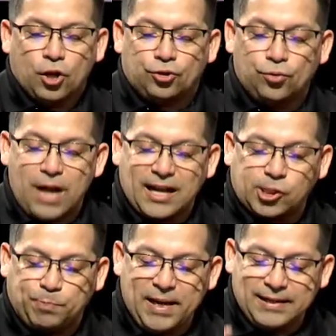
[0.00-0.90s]
Do not
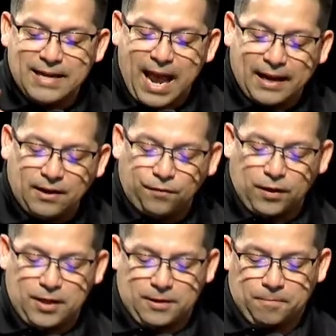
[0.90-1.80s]
speak
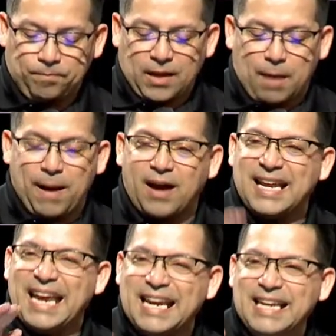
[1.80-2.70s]
negatively about
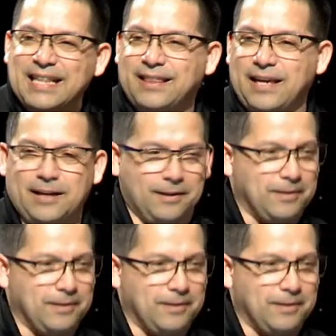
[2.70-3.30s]
anything.